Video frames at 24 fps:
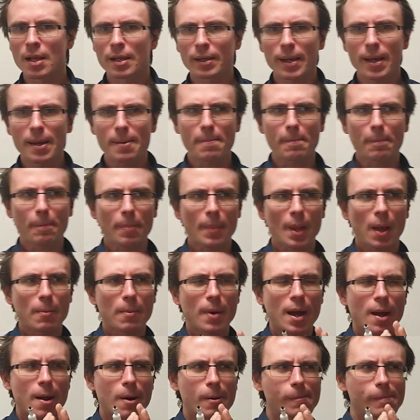Okay,
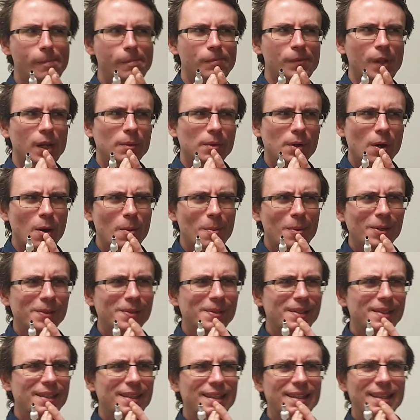well, we're
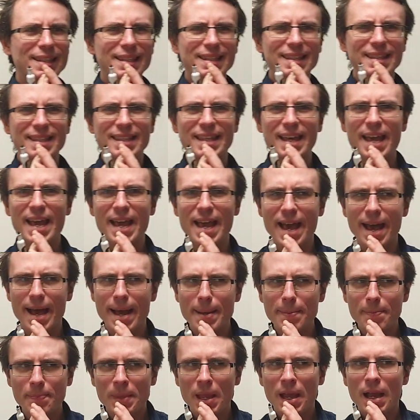almost
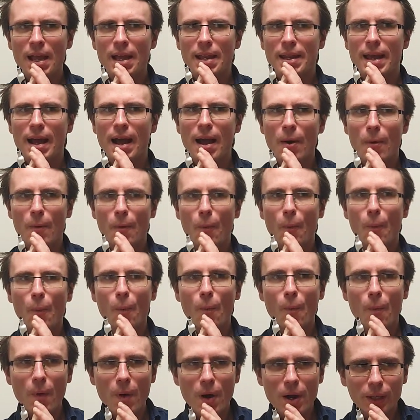there. Now,
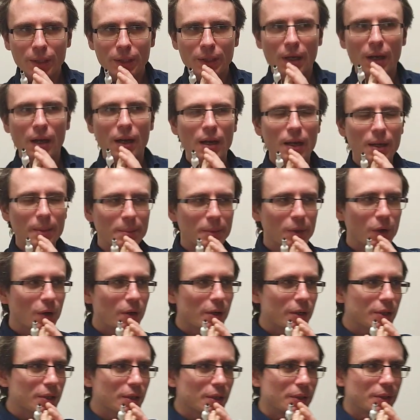what I'm
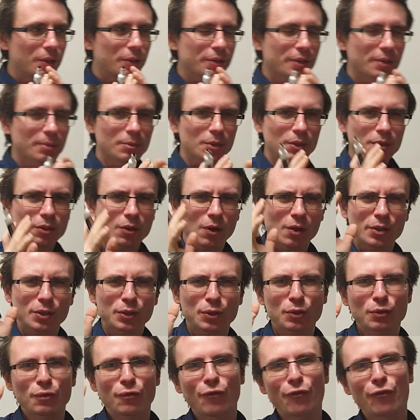going to do is I'm just going
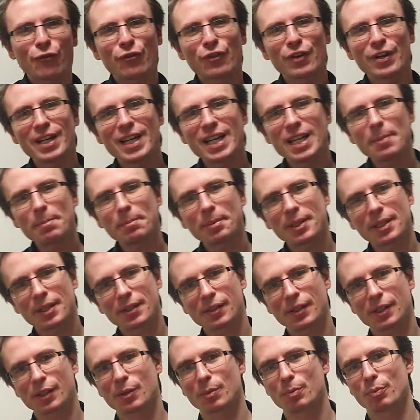to flip
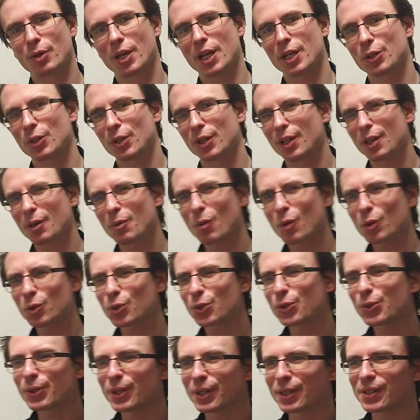this expression. I want
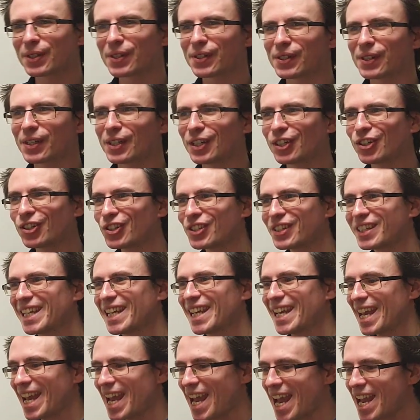you to consider just
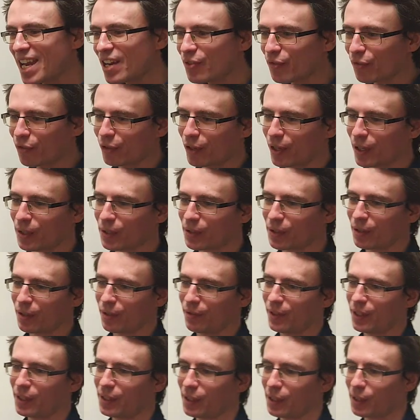the inverse
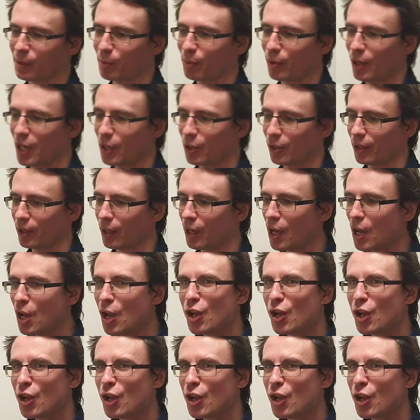of this expression.